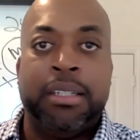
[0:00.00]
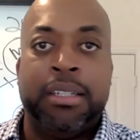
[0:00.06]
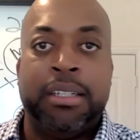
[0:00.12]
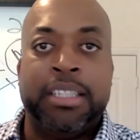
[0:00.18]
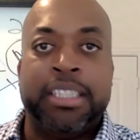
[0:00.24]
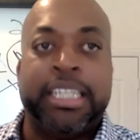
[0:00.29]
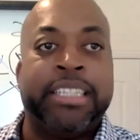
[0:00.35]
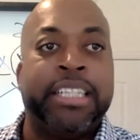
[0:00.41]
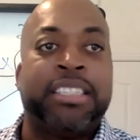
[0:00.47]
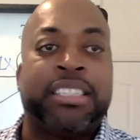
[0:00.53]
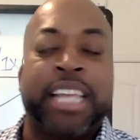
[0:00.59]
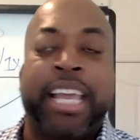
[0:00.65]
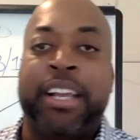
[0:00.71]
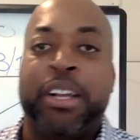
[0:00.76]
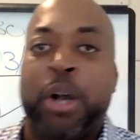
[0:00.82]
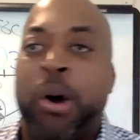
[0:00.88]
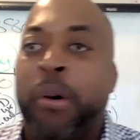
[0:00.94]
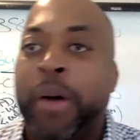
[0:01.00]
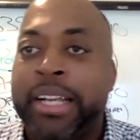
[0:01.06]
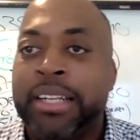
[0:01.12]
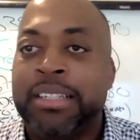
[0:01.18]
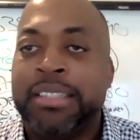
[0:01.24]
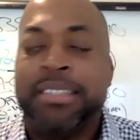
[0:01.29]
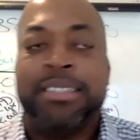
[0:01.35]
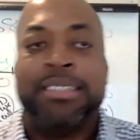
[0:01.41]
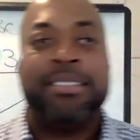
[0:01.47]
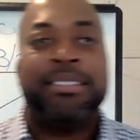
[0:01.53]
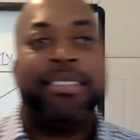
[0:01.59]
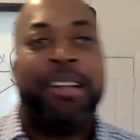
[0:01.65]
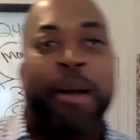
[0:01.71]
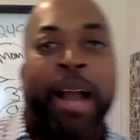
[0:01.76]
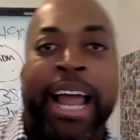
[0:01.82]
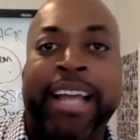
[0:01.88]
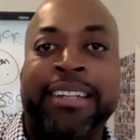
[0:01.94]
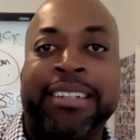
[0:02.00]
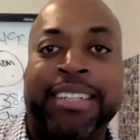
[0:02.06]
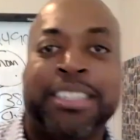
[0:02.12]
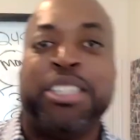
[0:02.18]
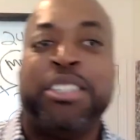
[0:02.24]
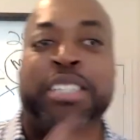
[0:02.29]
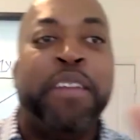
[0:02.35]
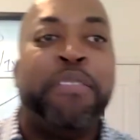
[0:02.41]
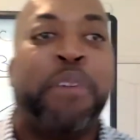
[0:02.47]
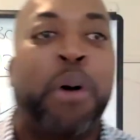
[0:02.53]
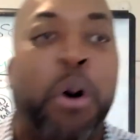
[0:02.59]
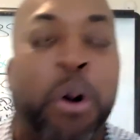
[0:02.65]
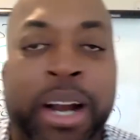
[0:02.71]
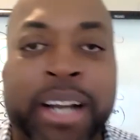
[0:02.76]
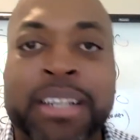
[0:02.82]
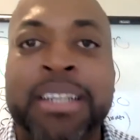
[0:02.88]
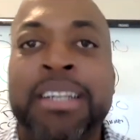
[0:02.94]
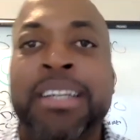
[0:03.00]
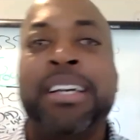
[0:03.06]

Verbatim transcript: Let's get this thing going. All right. This is D Ford.